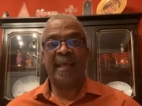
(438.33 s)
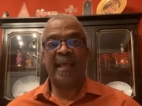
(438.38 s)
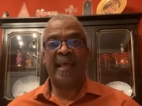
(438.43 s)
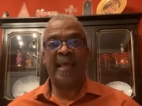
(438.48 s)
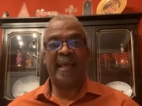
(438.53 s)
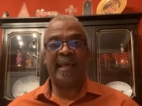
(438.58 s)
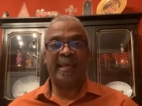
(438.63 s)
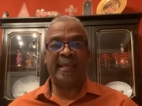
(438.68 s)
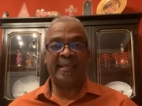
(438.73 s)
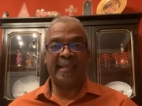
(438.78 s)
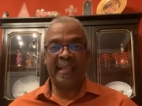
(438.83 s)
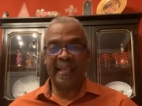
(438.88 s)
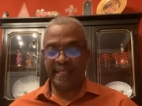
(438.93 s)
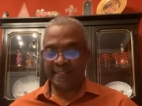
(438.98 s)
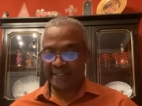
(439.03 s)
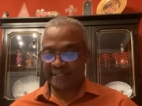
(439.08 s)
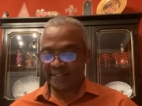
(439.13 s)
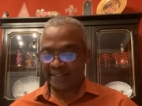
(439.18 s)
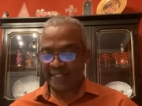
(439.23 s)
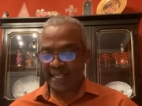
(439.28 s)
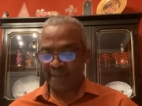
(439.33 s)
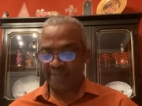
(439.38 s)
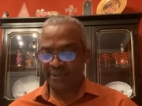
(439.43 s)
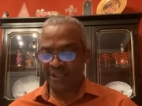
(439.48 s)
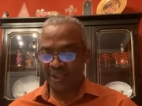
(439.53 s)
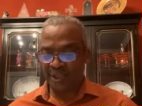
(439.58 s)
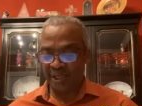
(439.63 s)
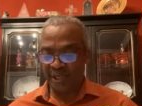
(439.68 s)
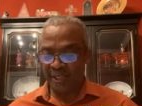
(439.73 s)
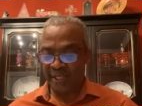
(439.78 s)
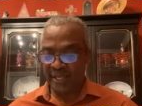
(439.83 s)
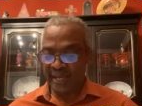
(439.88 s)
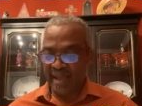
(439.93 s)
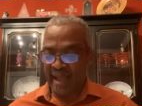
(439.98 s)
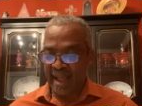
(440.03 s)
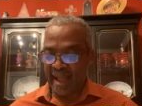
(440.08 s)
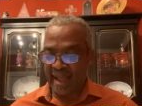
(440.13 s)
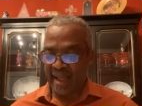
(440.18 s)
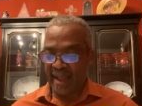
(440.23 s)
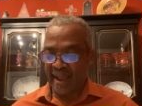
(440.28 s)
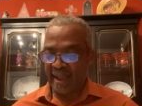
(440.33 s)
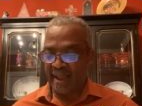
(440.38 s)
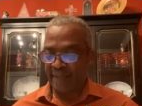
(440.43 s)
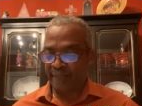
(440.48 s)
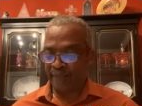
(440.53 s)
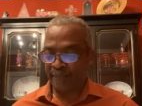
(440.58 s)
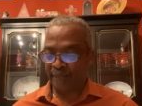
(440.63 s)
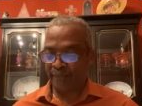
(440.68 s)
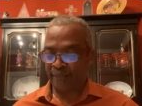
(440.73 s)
an exceptionally high